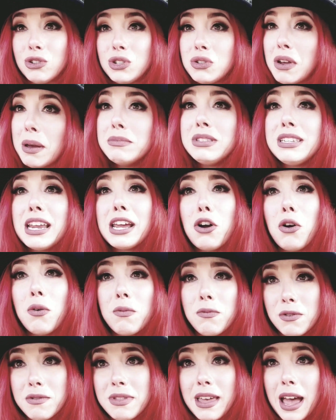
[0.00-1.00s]
So I'm staying
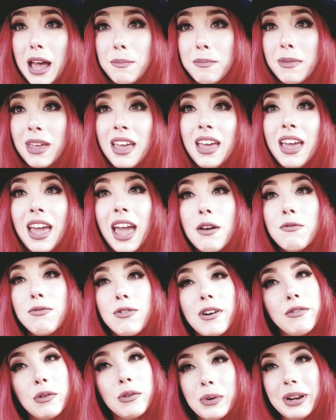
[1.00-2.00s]
home for them and
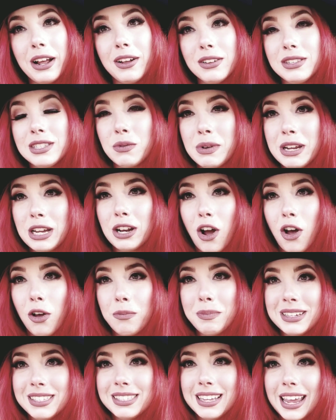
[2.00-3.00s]
for everyone else so we can all
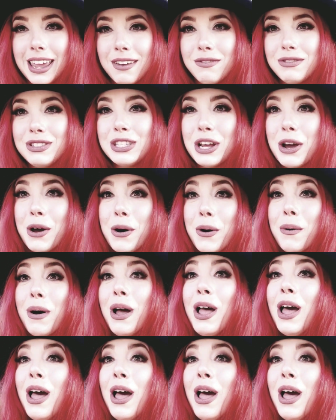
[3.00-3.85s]
be safe. So